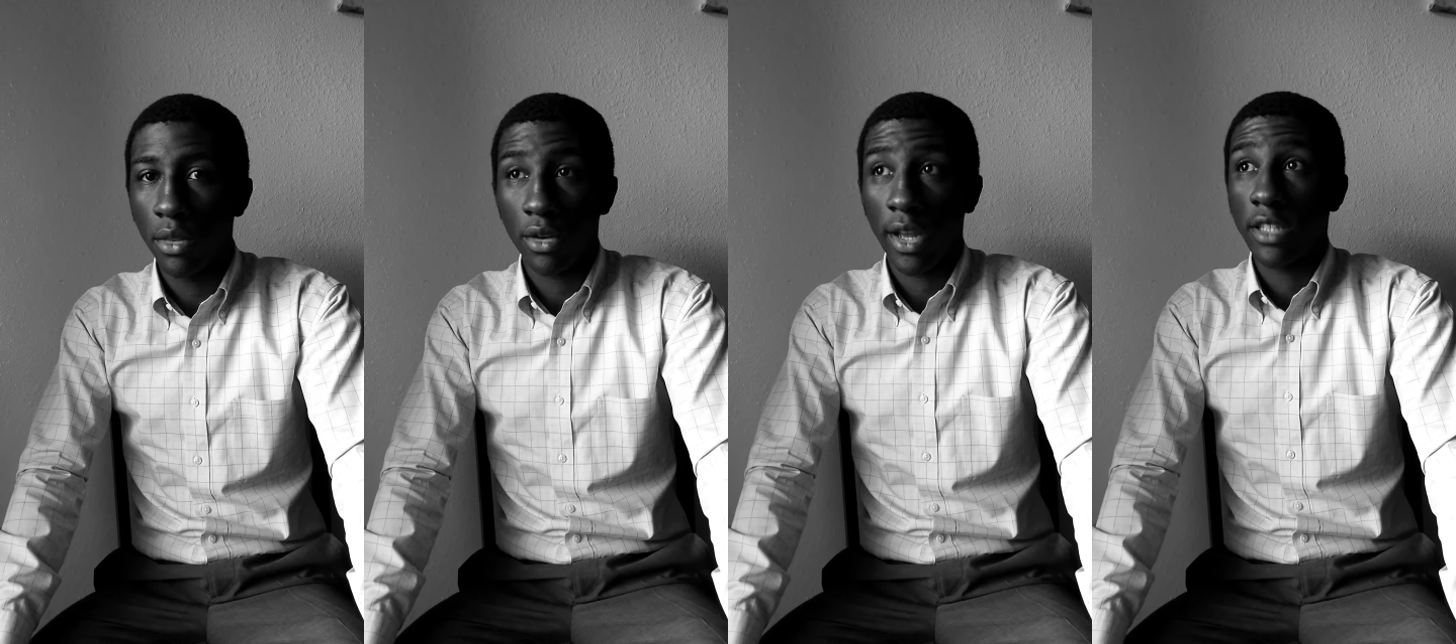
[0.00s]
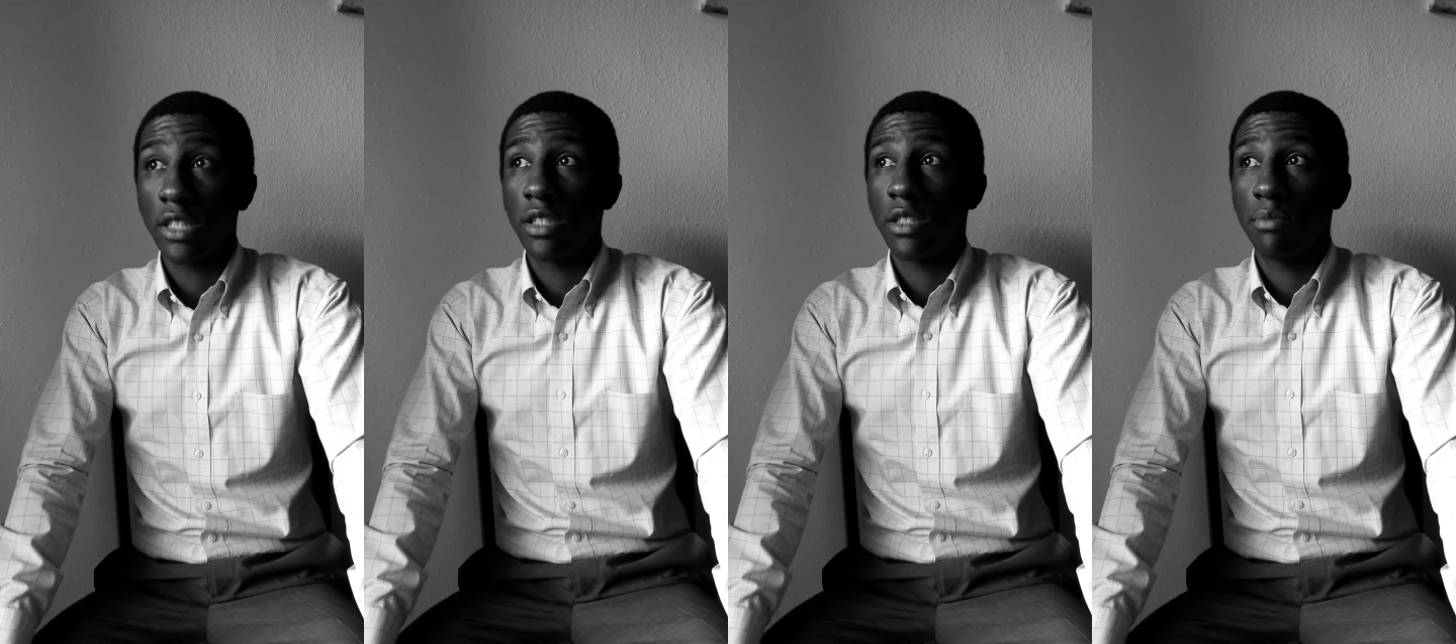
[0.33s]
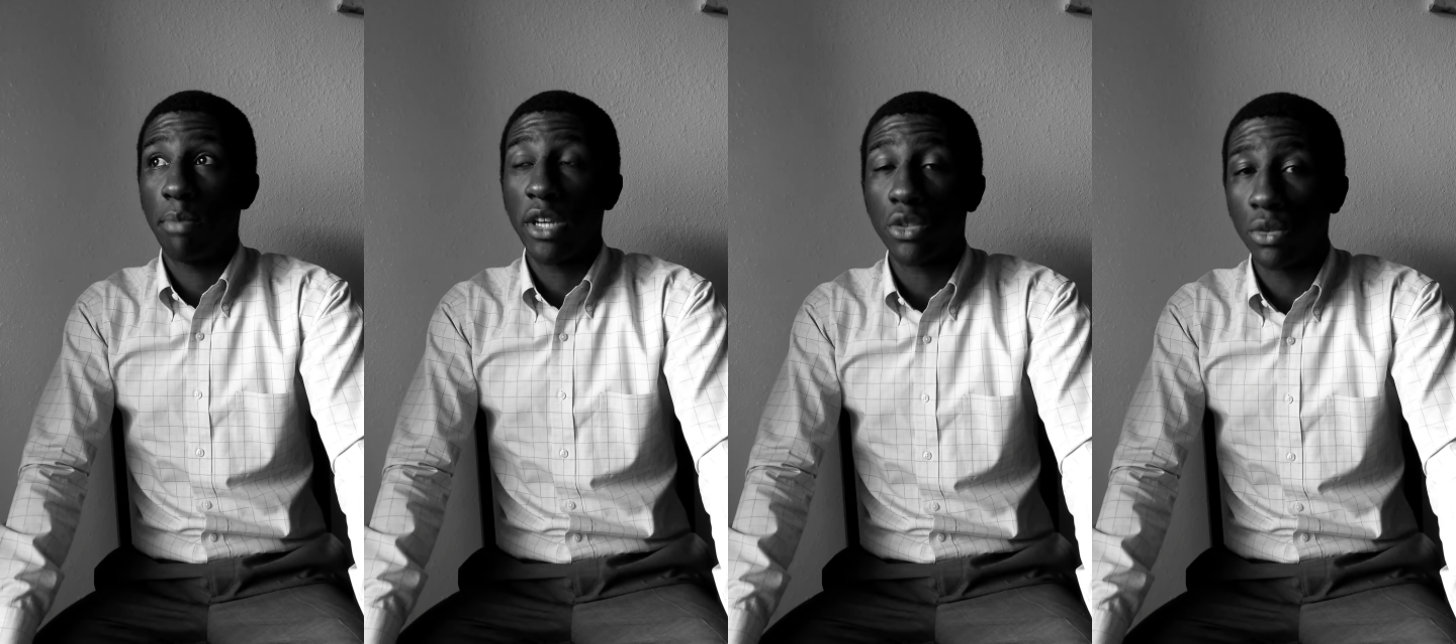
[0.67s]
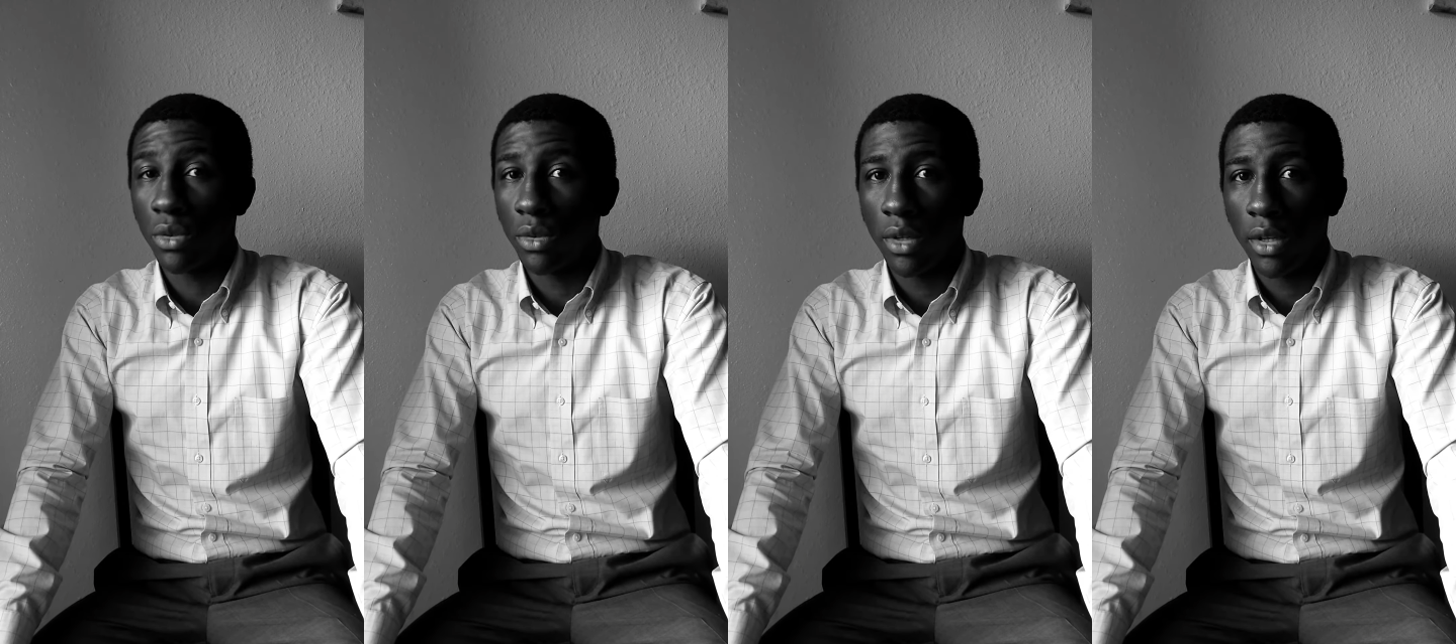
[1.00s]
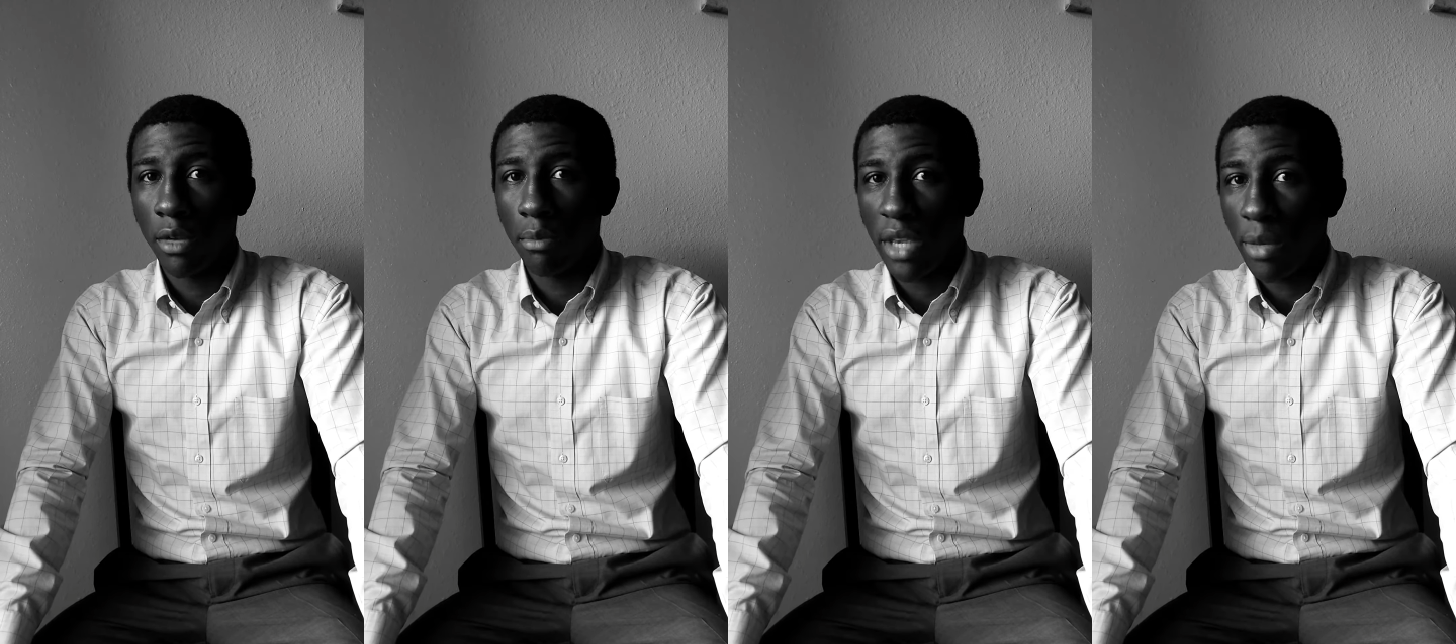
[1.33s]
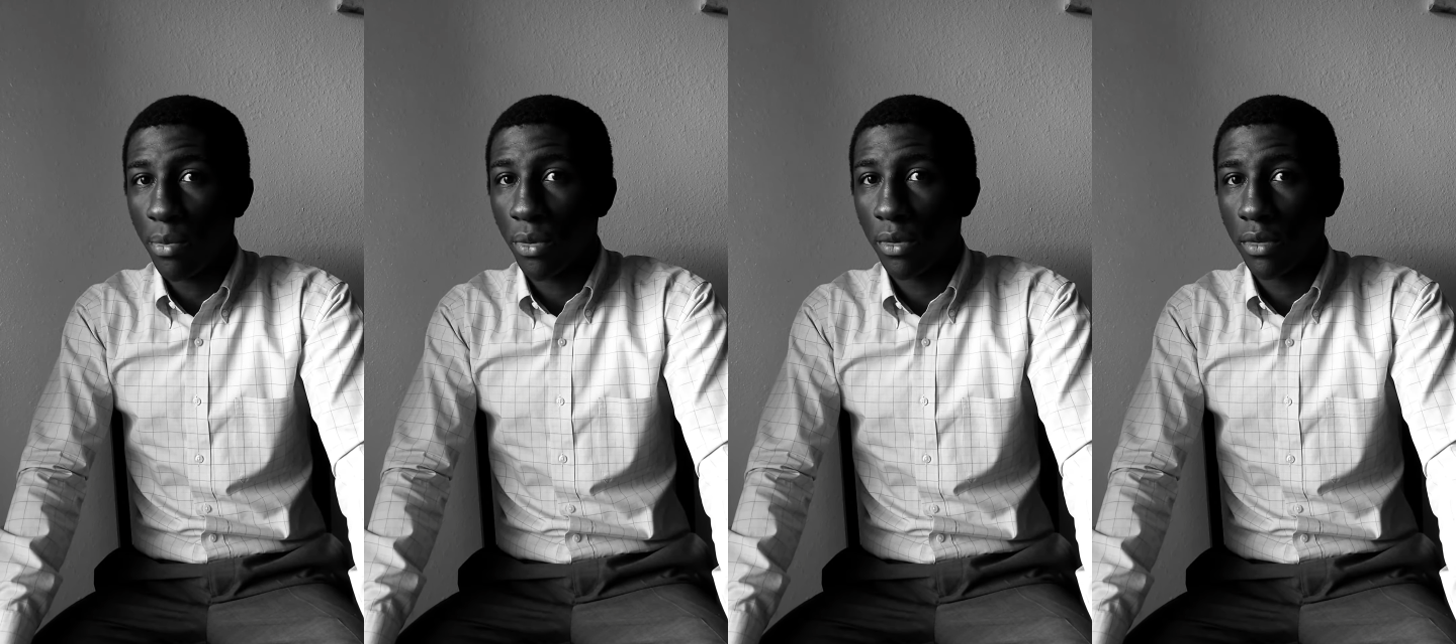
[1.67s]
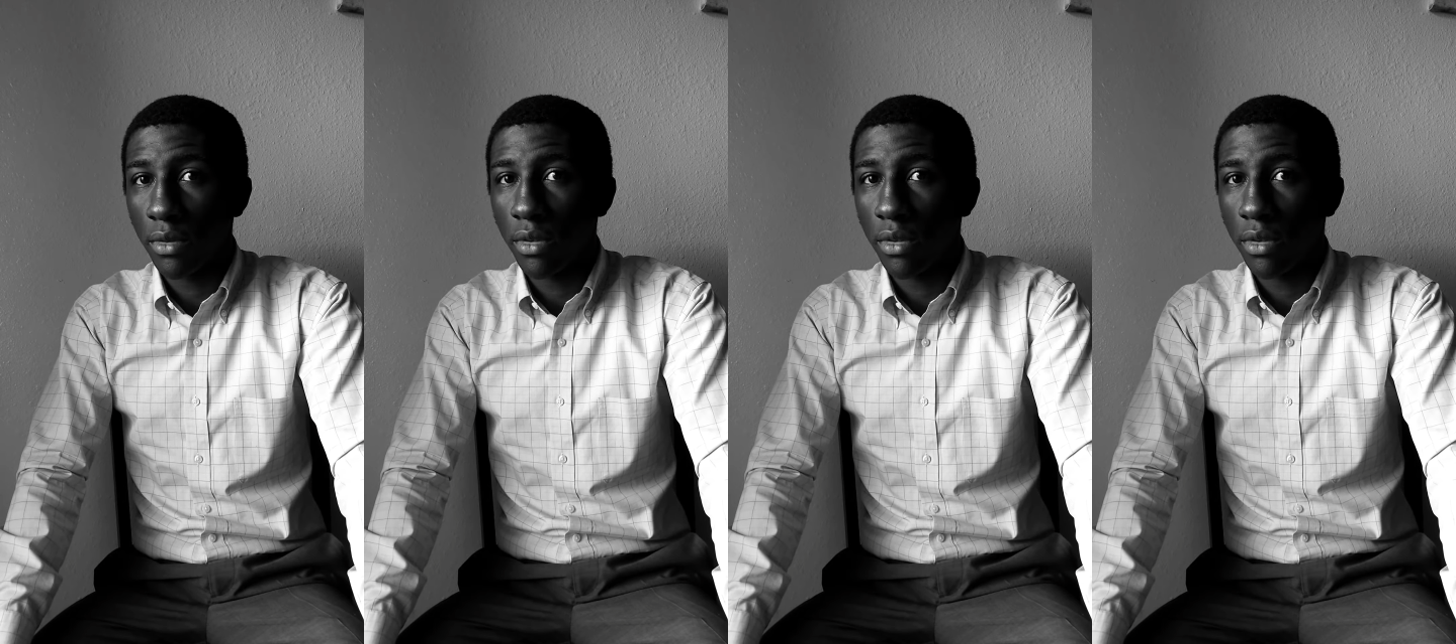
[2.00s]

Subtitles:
they're not special people.